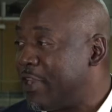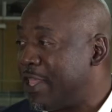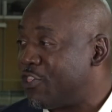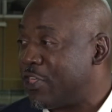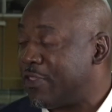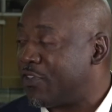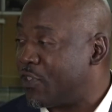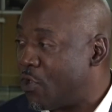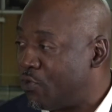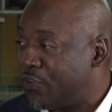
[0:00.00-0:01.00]
had a chance to
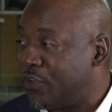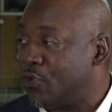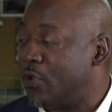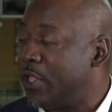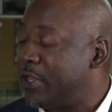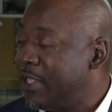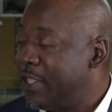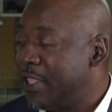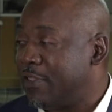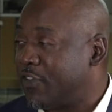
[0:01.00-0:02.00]
go to it,
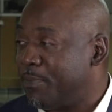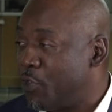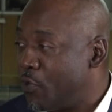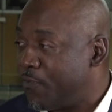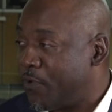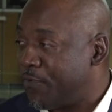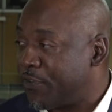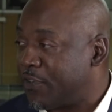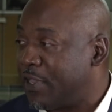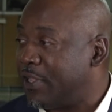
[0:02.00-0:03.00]
it's a beautiful
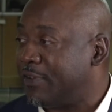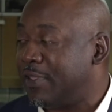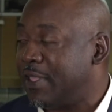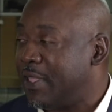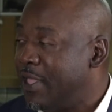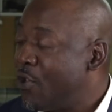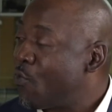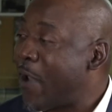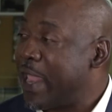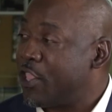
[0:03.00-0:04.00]
facility
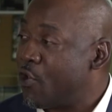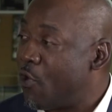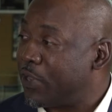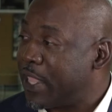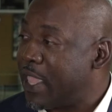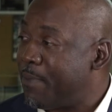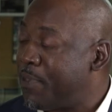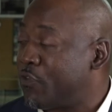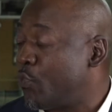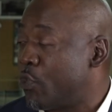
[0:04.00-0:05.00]
right here on
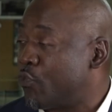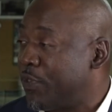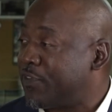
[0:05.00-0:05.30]
campus, which was